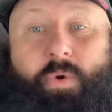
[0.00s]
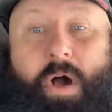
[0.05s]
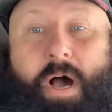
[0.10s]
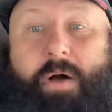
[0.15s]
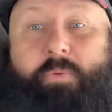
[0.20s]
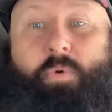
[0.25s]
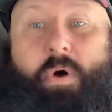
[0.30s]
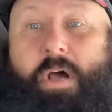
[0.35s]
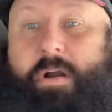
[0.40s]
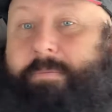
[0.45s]

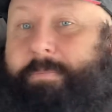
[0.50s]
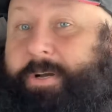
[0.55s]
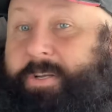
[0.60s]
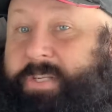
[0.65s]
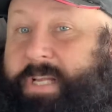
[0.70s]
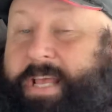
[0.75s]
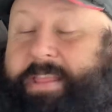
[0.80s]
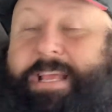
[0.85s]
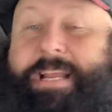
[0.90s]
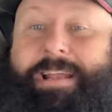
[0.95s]
hot water
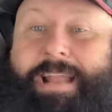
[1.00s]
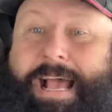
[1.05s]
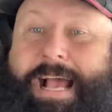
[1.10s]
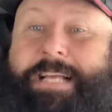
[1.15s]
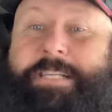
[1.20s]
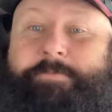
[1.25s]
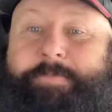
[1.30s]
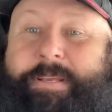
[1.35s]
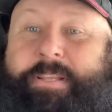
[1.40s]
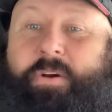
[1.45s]
bottles, and they
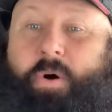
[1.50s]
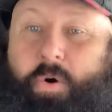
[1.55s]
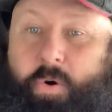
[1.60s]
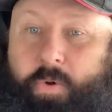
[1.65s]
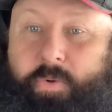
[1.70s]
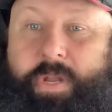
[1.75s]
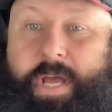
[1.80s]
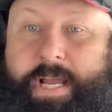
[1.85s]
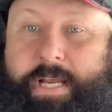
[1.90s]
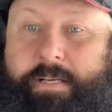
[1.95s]
last me the
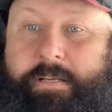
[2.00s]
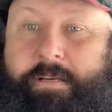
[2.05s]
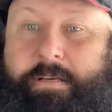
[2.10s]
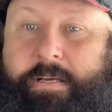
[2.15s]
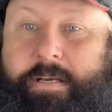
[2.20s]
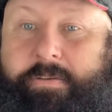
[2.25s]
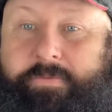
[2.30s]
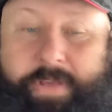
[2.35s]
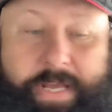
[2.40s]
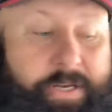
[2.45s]
whole night.
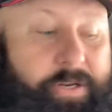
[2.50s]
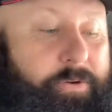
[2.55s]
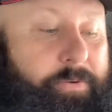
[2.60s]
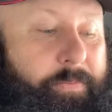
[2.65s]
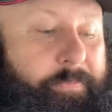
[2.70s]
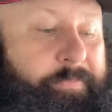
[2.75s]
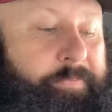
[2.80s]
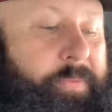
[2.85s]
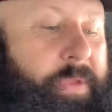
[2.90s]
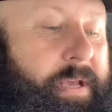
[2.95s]
They do.
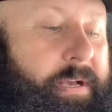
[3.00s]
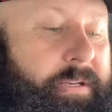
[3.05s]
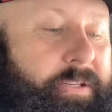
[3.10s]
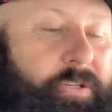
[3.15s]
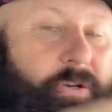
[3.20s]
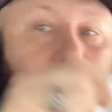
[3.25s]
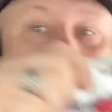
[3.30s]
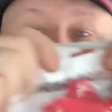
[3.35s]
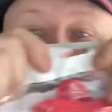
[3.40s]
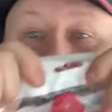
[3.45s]

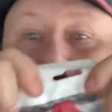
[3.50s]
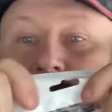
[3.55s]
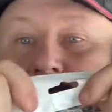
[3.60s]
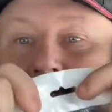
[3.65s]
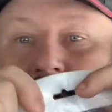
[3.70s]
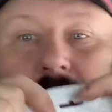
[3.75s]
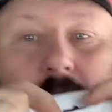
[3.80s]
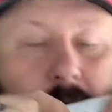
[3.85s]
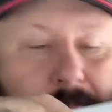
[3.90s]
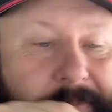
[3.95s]
So I'm
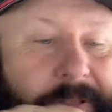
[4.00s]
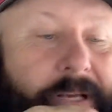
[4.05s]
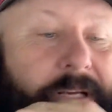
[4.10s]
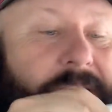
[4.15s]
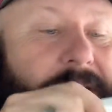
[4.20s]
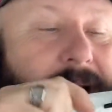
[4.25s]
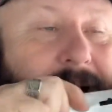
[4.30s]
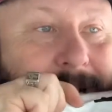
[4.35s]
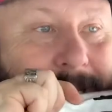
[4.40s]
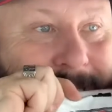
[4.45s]
just going to open
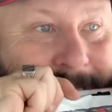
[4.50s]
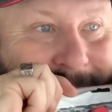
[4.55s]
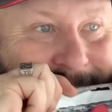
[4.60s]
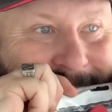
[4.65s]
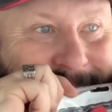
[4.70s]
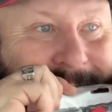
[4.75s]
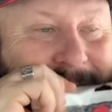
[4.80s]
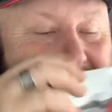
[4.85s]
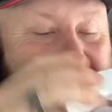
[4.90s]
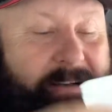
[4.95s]

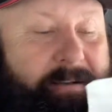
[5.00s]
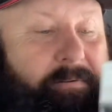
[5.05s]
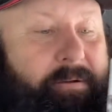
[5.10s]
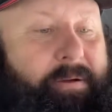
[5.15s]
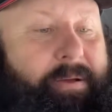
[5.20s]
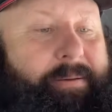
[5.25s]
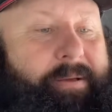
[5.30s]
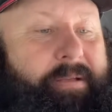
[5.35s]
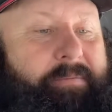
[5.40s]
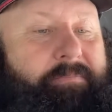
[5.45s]

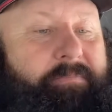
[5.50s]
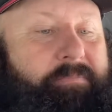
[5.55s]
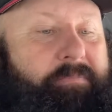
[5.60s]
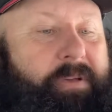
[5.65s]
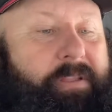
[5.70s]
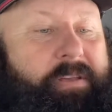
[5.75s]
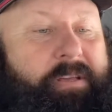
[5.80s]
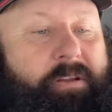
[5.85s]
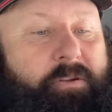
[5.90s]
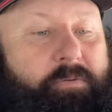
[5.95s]

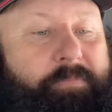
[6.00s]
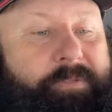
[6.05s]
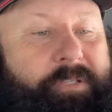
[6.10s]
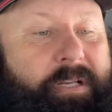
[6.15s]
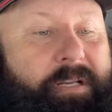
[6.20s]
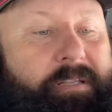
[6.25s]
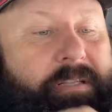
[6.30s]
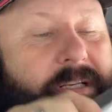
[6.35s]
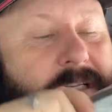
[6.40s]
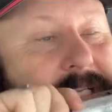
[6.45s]
this. You know,
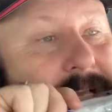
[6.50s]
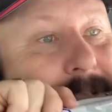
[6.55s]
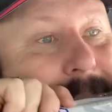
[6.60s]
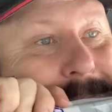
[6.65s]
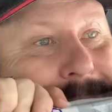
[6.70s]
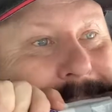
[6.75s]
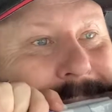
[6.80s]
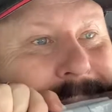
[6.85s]
like this.